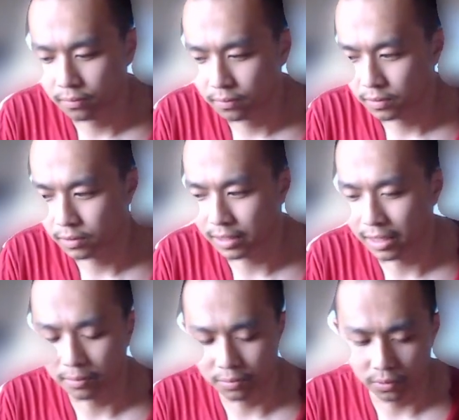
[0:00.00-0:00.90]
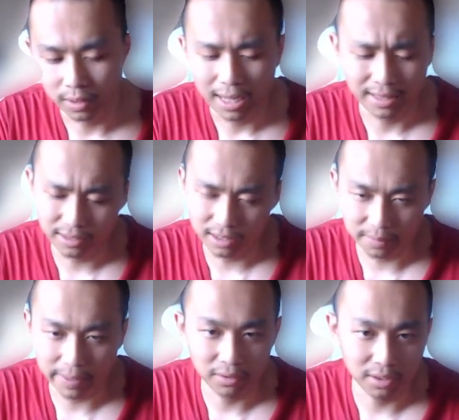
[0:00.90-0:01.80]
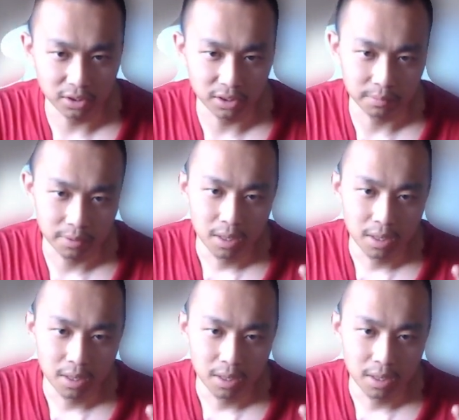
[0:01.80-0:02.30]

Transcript: stand up to it. And this is about leadership,